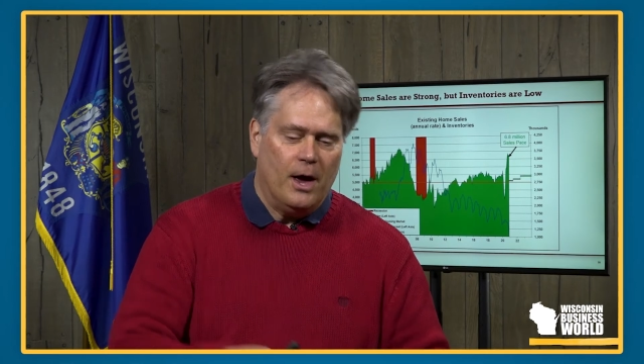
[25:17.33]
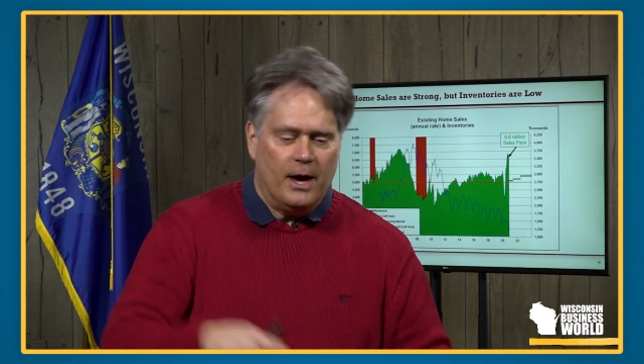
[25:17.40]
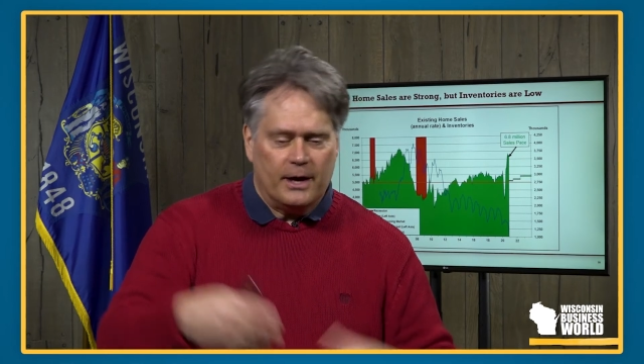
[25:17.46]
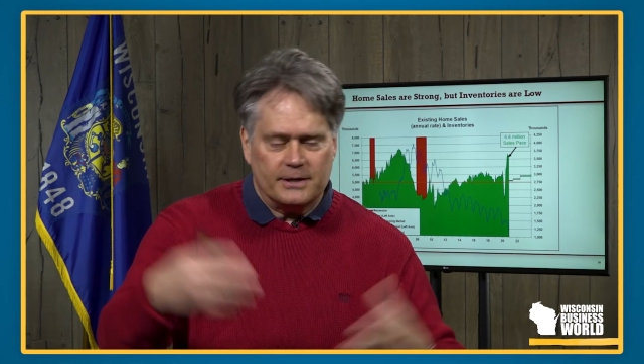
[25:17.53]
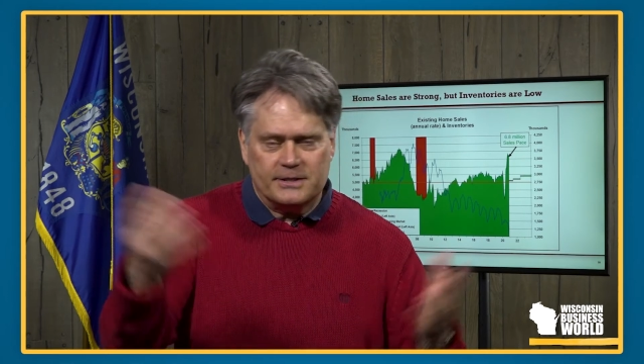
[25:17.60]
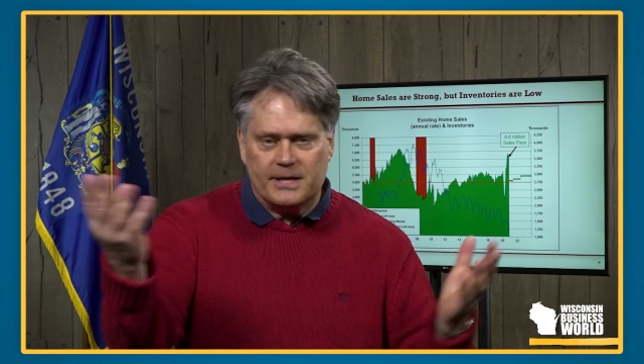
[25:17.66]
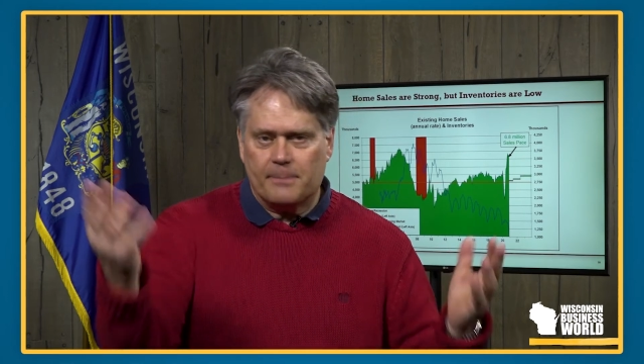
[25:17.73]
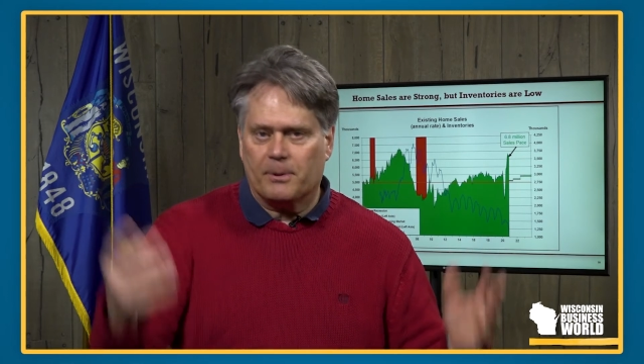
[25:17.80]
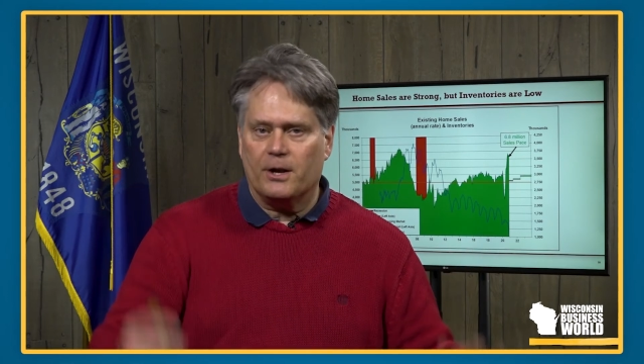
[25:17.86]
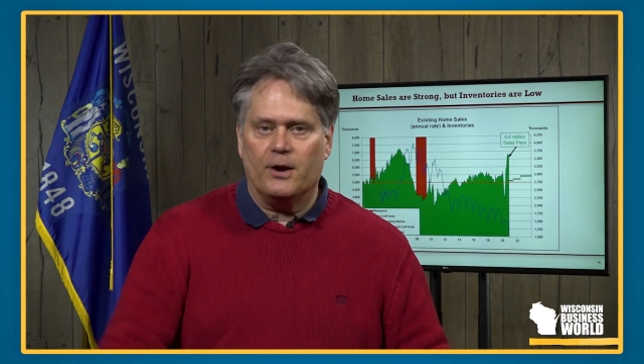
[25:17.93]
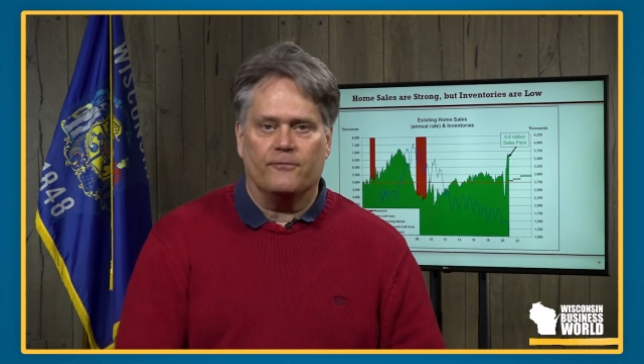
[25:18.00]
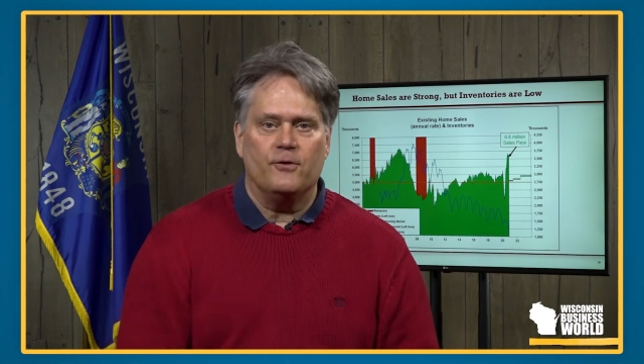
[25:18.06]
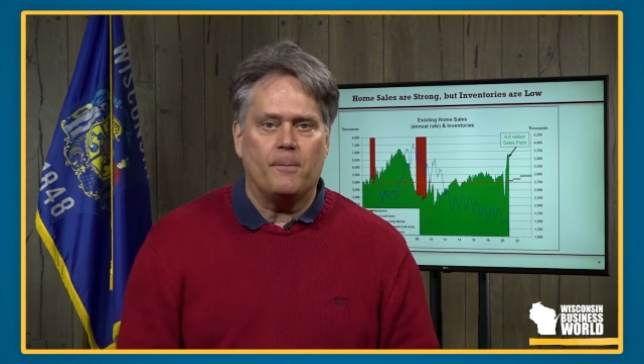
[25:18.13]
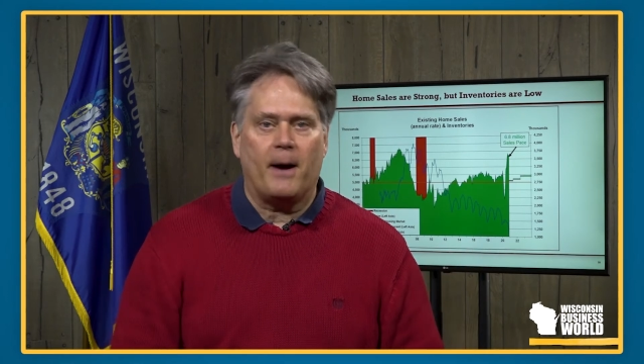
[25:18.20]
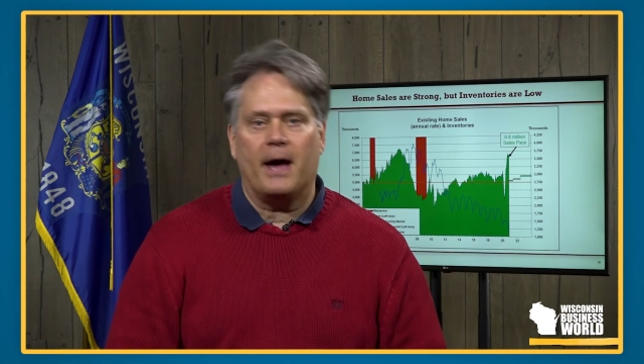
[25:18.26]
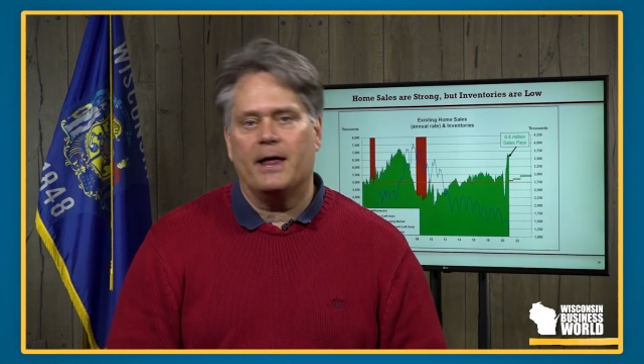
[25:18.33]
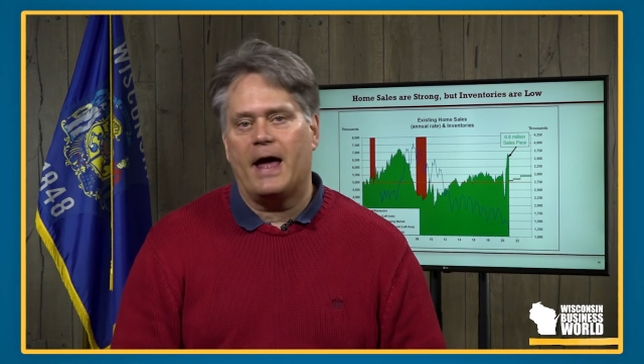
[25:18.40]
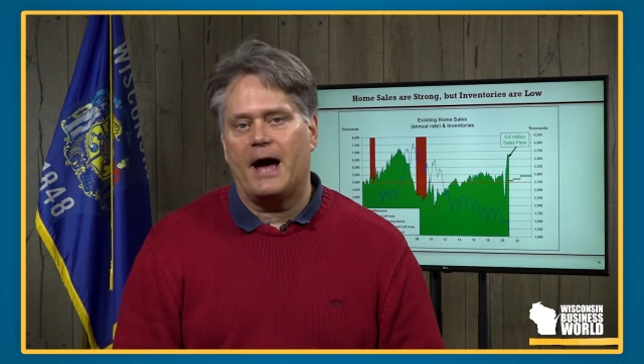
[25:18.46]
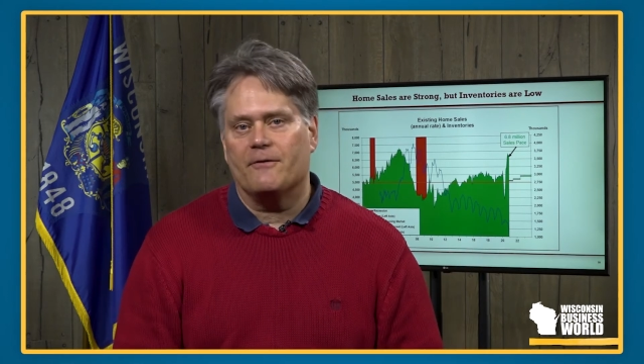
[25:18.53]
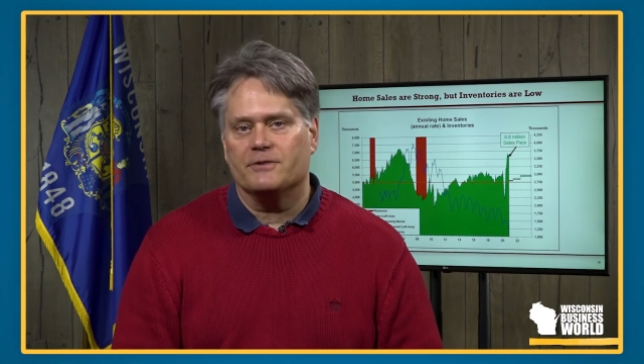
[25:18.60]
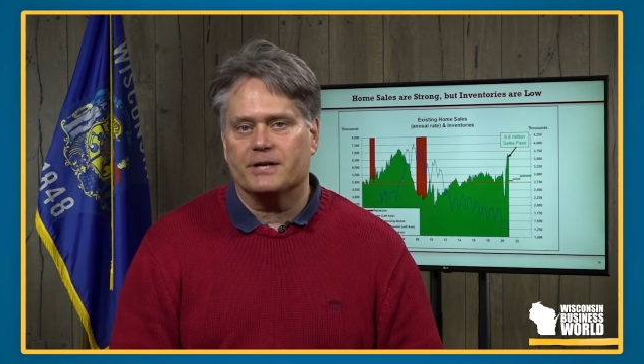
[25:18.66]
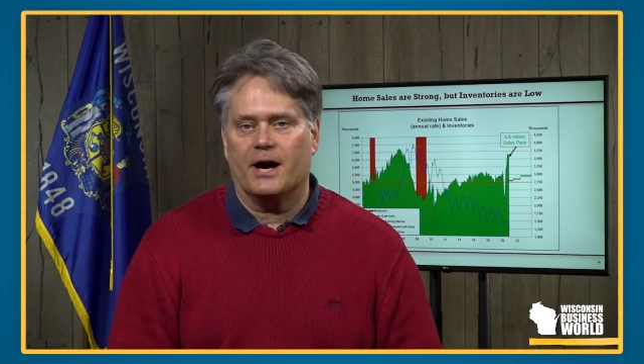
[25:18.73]
Because typically, if you buy the
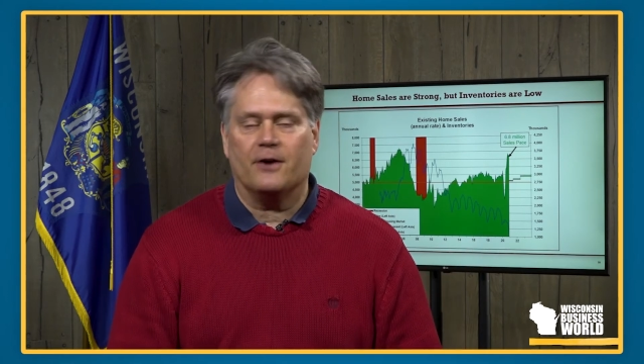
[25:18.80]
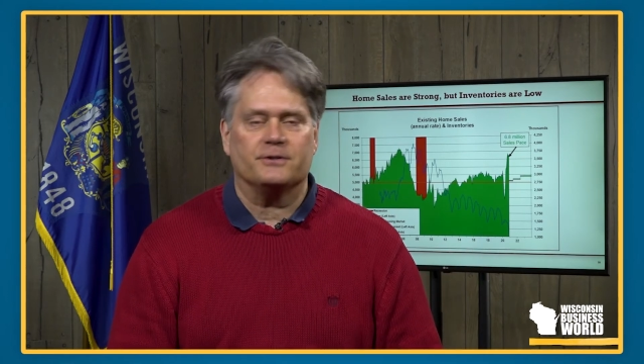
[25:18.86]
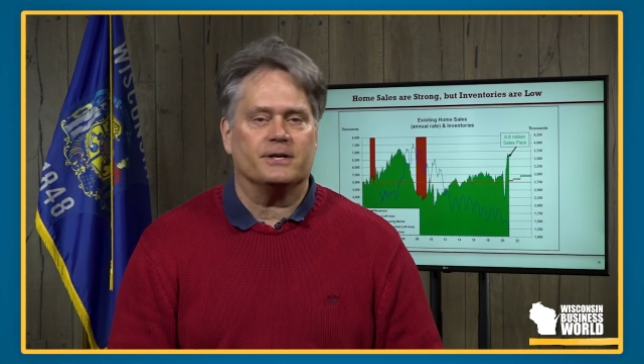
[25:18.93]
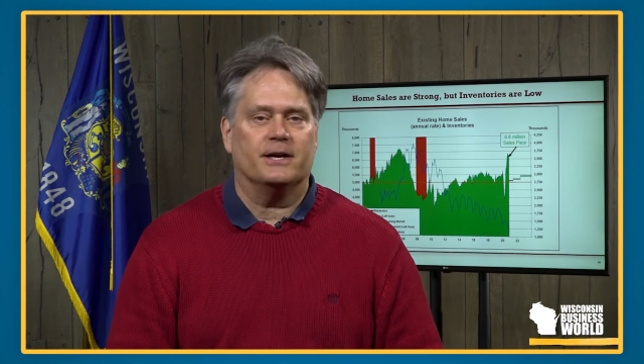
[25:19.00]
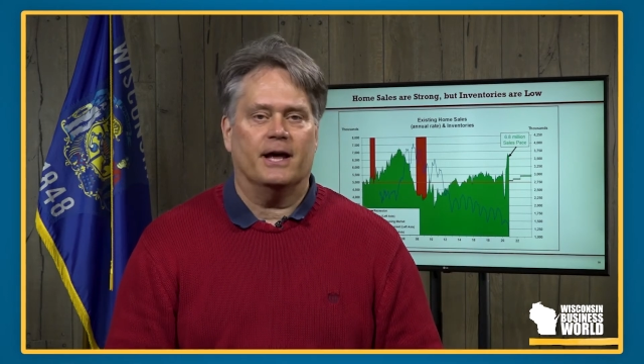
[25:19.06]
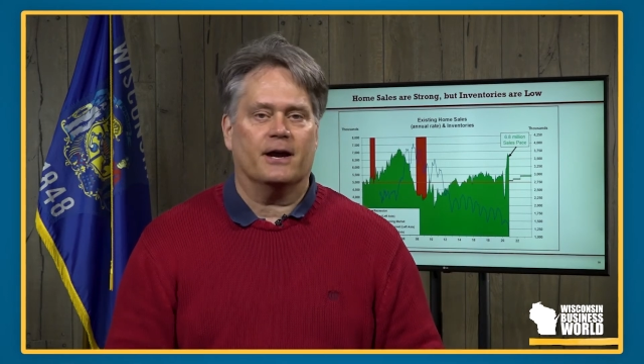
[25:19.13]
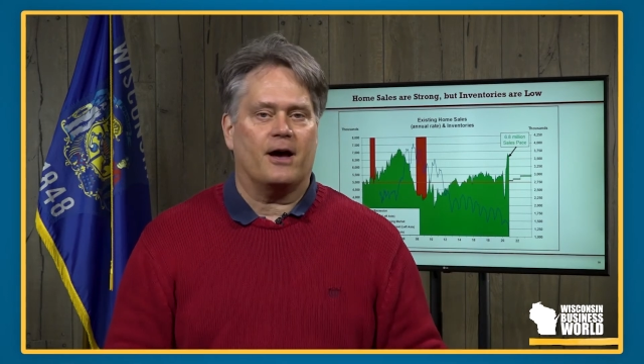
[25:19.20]
average house today,